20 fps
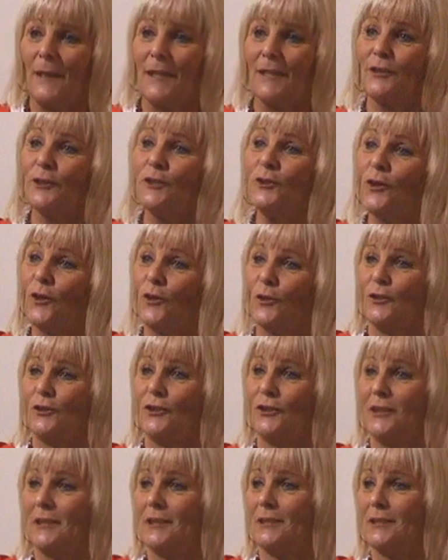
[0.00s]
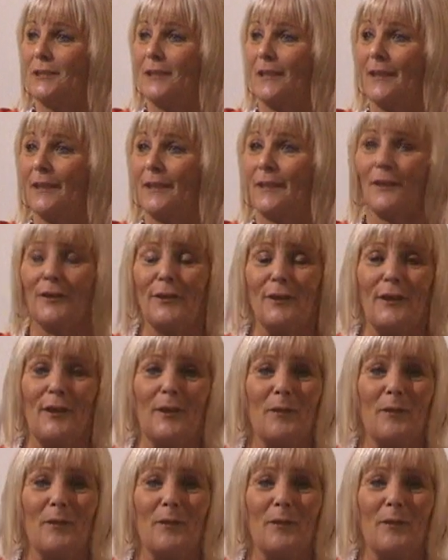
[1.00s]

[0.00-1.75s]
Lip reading: it's not just like,